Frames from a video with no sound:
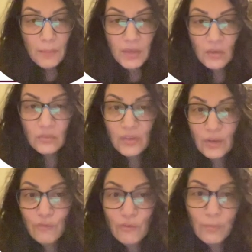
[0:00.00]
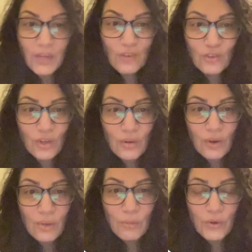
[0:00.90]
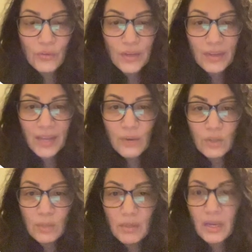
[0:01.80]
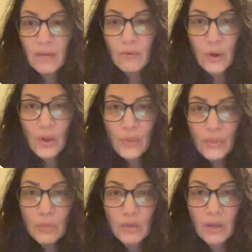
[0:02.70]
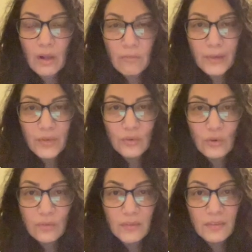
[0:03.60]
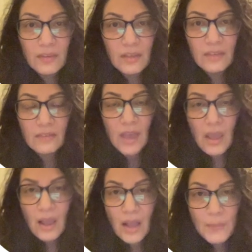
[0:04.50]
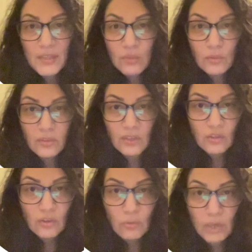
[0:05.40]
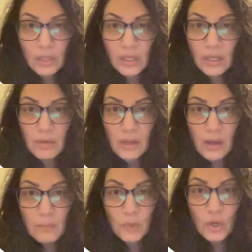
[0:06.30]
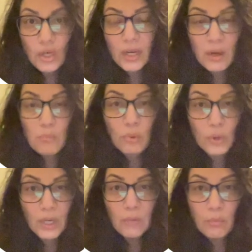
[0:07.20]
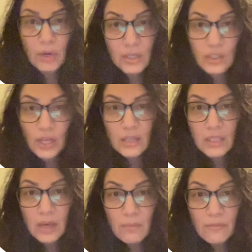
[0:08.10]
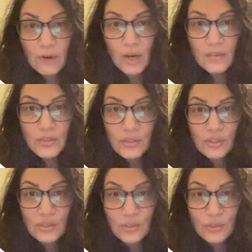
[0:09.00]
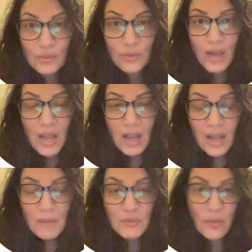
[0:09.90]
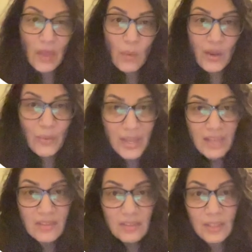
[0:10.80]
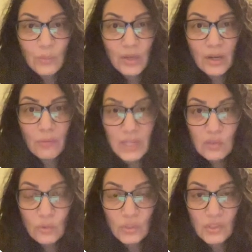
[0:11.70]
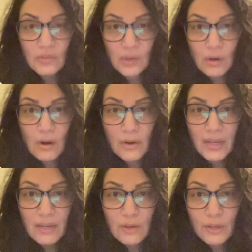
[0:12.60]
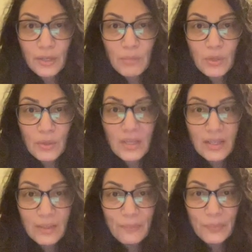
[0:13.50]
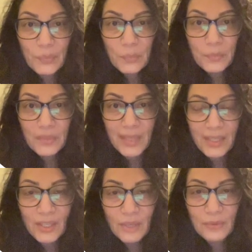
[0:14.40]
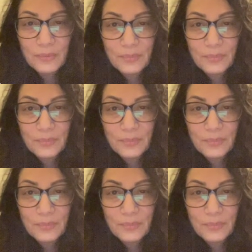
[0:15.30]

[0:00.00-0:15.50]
Here's the information on Merced County Behavioral Health and Recovery Services. This was such a really good and important project for us to do, so that way we can see what resources are in our community. Thank you.